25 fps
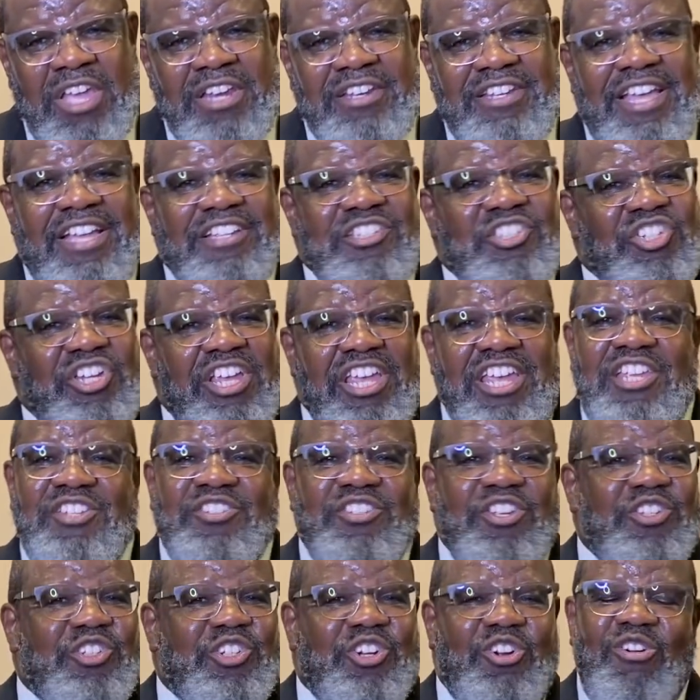that
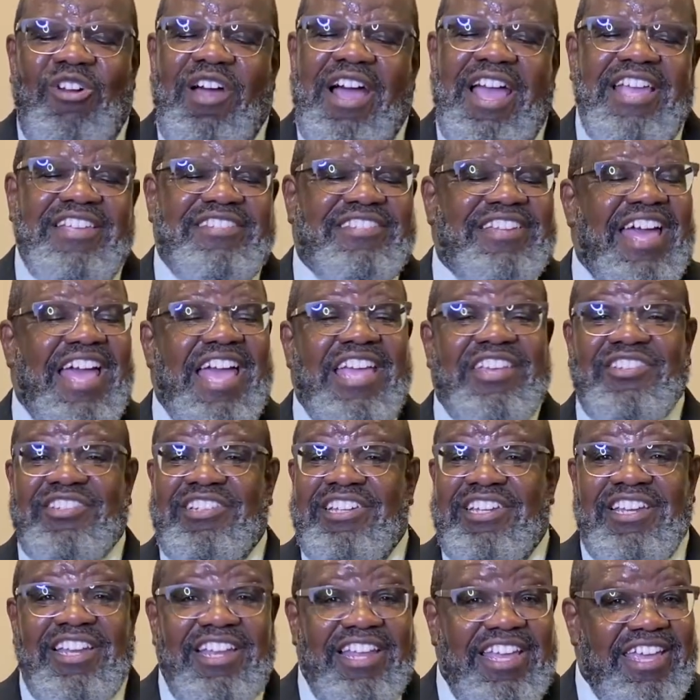Jesus Christ
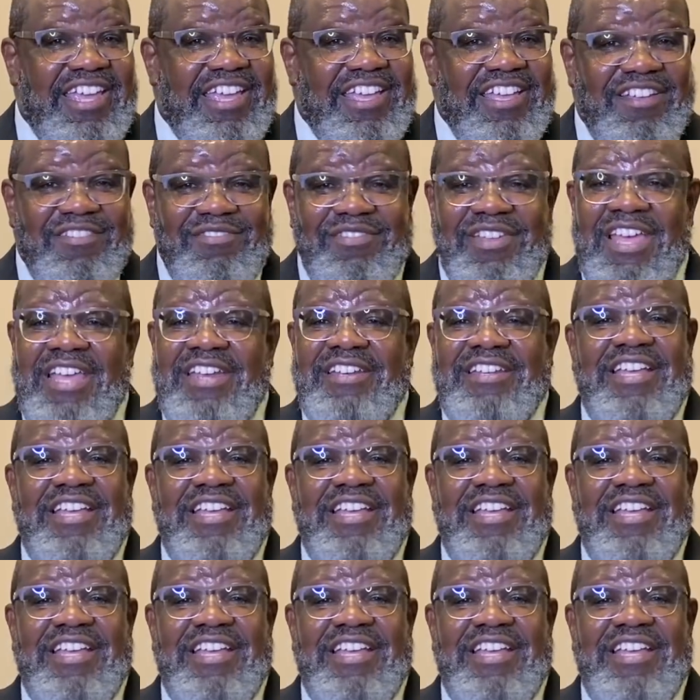actually lived